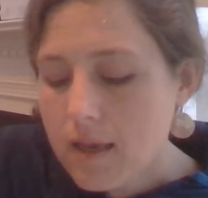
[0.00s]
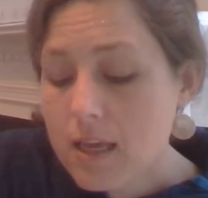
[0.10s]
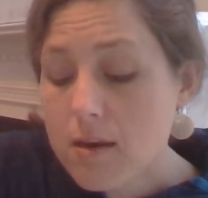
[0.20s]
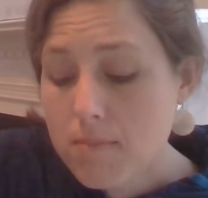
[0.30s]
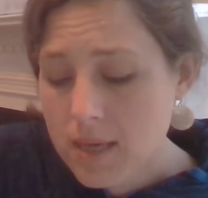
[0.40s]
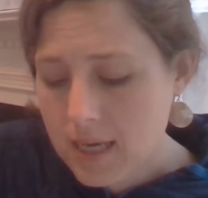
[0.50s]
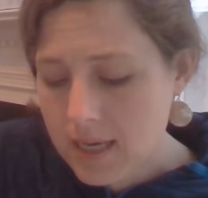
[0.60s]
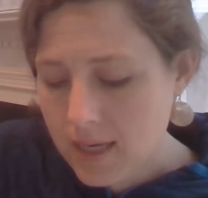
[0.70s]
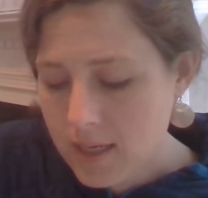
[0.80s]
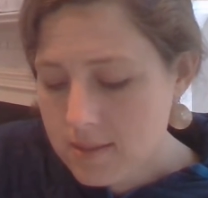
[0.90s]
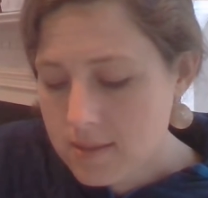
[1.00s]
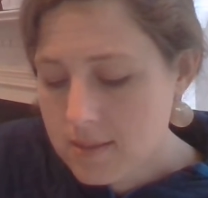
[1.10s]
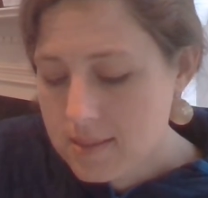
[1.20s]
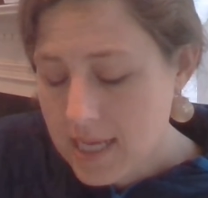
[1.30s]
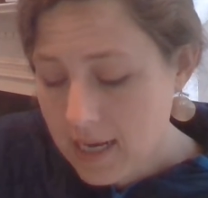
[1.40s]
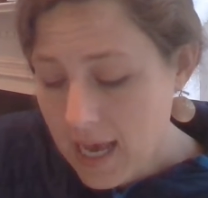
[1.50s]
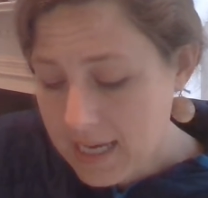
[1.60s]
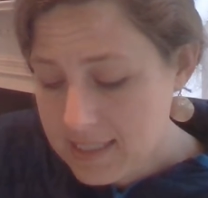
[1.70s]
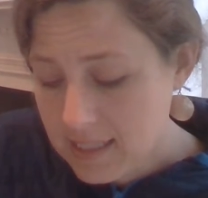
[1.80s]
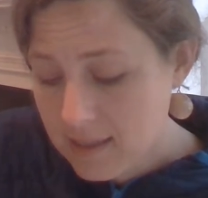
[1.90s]
It means, said
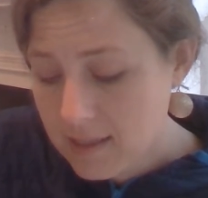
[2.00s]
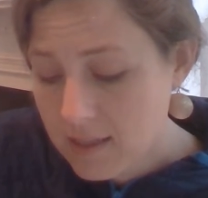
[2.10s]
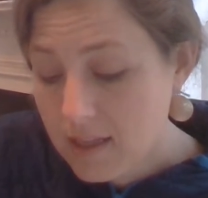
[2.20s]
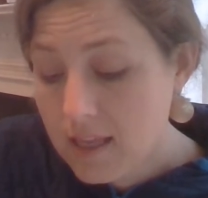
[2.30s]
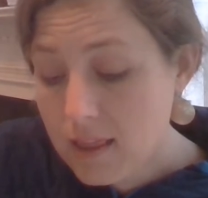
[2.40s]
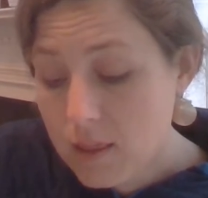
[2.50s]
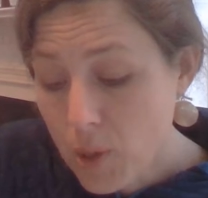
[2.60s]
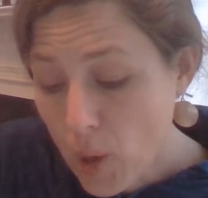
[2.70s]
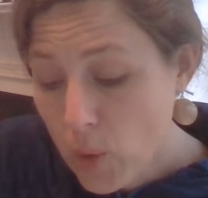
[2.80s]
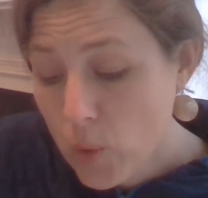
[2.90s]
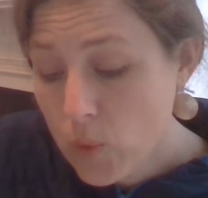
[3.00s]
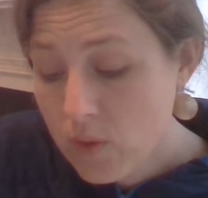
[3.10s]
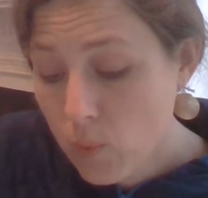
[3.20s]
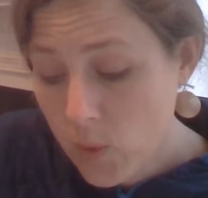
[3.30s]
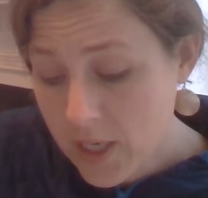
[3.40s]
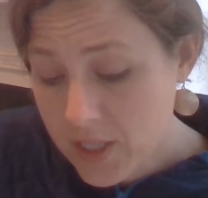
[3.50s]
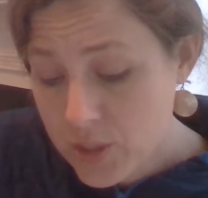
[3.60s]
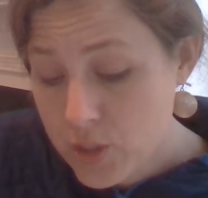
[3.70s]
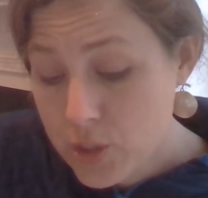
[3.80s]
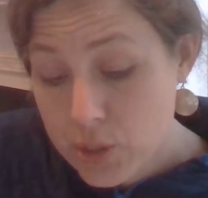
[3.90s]
Aslan, that though the
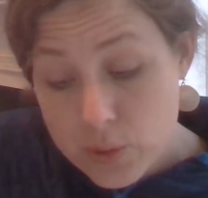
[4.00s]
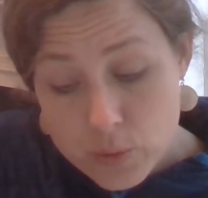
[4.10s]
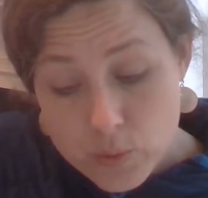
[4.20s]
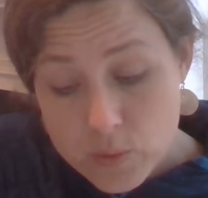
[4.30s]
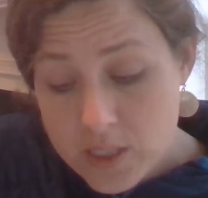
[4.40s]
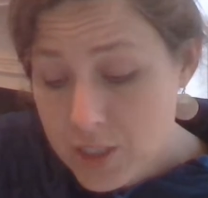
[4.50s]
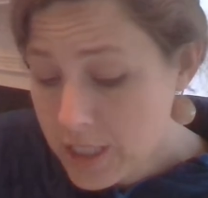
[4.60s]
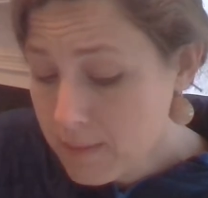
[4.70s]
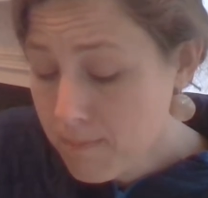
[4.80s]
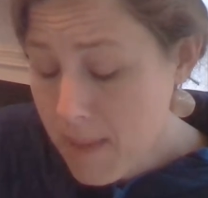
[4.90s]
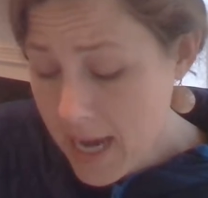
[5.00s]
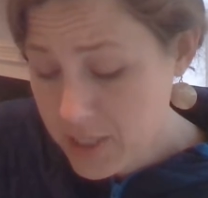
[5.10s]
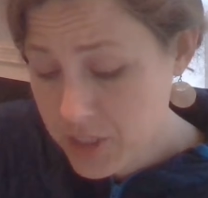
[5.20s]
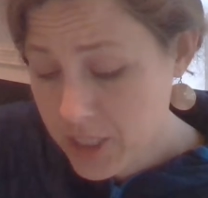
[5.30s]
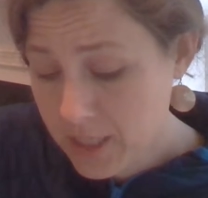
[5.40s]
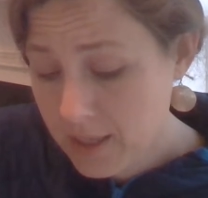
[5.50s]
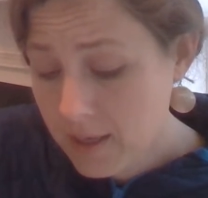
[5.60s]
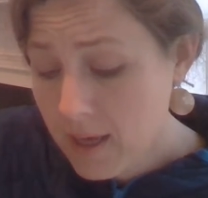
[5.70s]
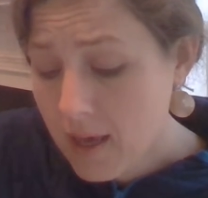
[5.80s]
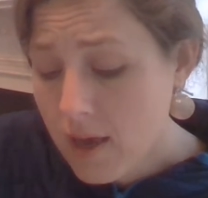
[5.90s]
witch knew the deep magic,
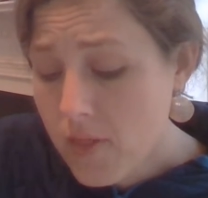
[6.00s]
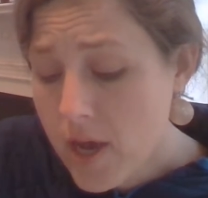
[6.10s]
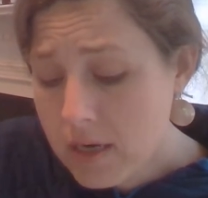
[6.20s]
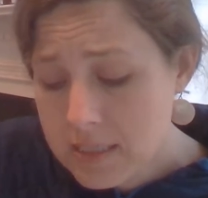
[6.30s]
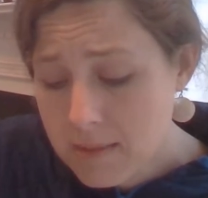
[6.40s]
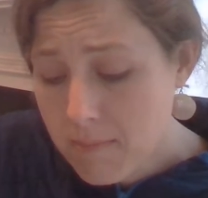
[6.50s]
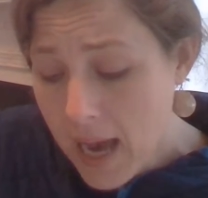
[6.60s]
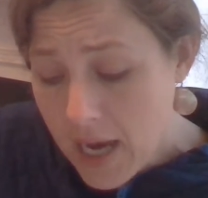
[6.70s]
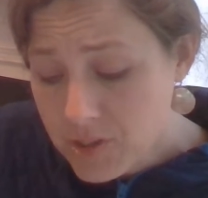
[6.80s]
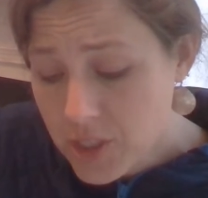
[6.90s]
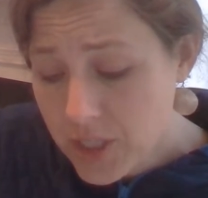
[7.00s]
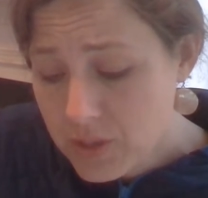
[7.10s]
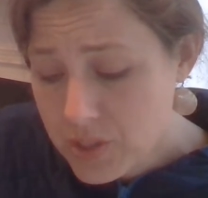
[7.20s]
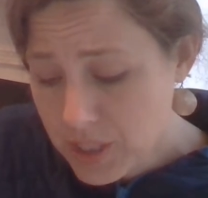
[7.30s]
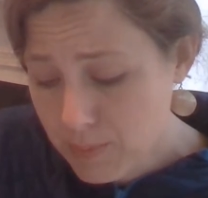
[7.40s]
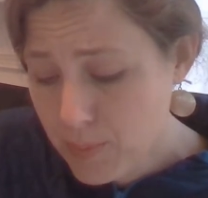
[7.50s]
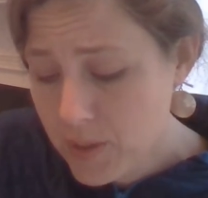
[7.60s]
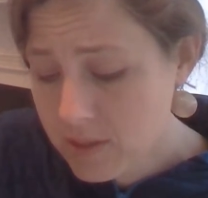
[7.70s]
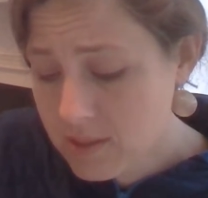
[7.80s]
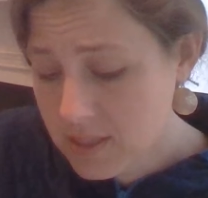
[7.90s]
there is a magic
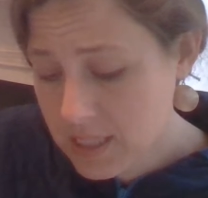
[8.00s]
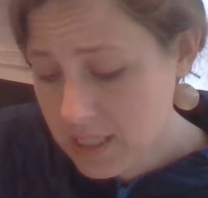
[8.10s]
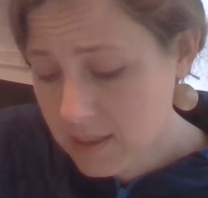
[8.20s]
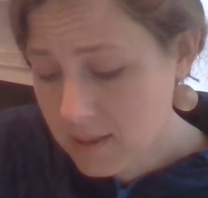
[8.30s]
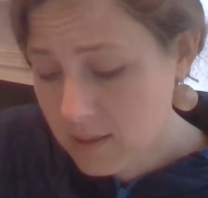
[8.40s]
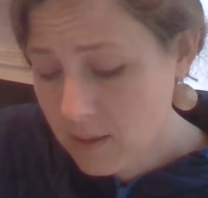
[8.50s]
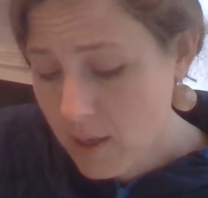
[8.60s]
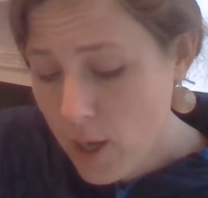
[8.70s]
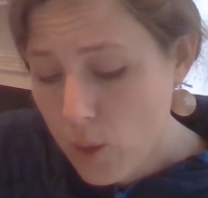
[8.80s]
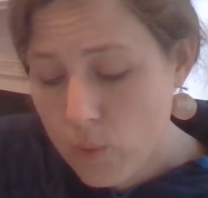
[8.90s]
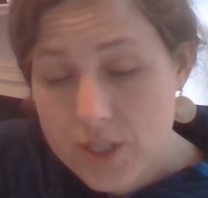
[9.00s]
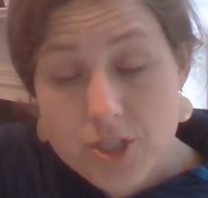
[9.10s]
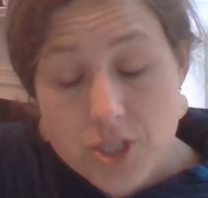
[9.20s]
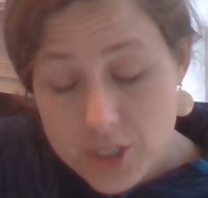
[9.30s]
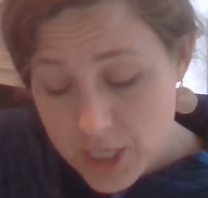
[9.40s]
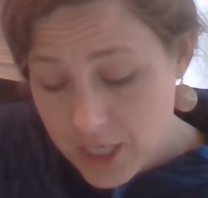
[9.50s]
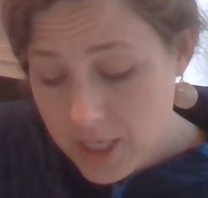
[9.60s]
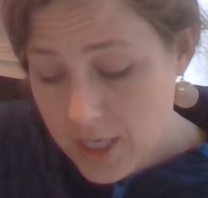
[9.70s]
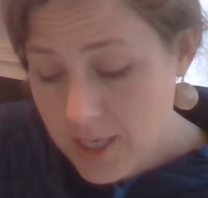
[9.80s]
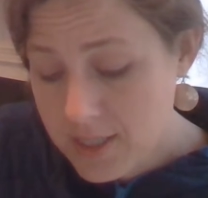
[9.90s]
deeper still, which
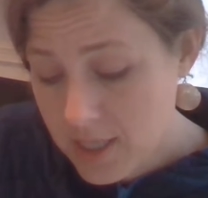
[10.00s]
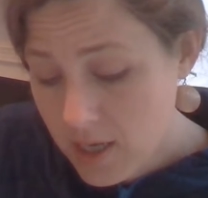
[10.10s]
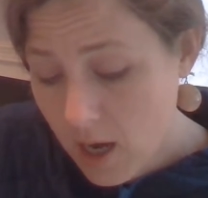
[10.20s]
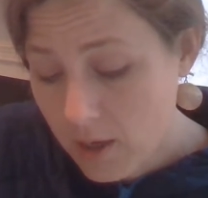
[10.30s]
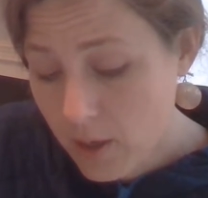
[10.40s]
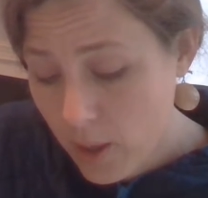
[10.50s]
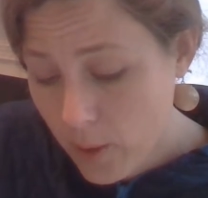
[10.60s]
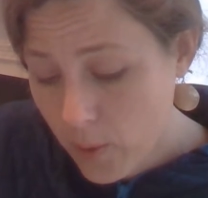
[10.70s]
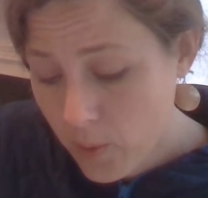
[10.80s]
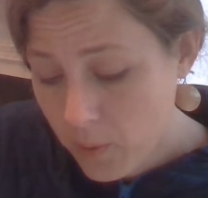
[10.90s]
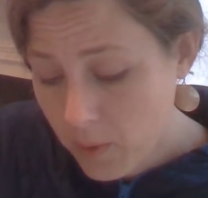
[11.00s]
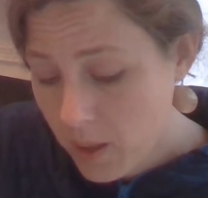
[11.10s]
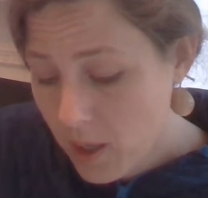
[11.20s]
she did not know.